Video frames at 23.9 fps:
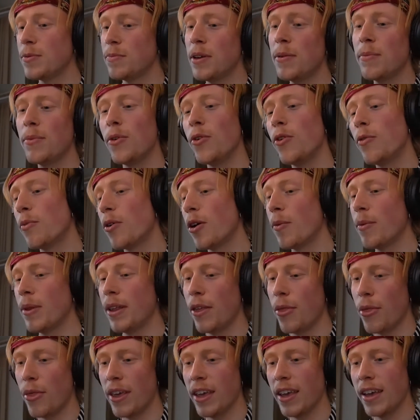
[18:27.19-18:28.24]
People will
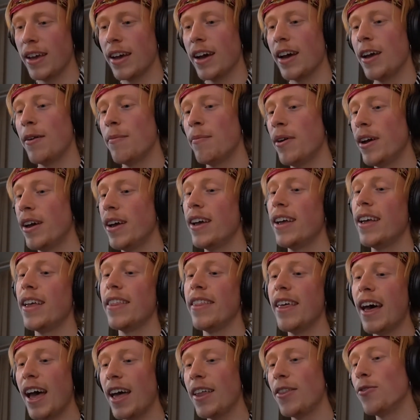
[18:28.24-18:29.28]
probably think I am
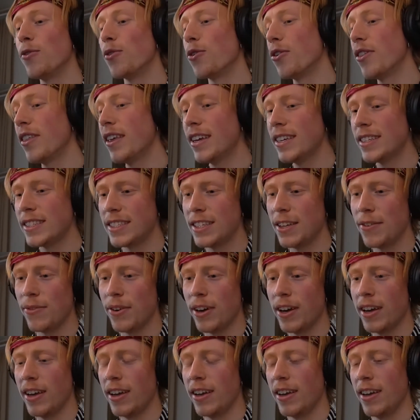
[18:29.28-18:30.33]
that or this if
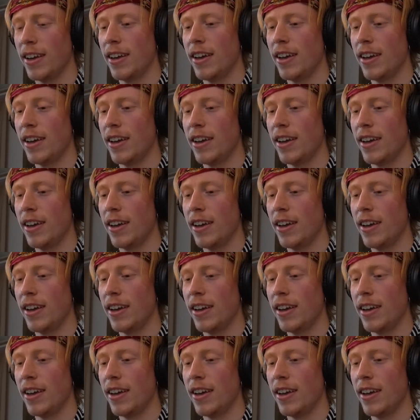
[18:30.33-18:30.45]
I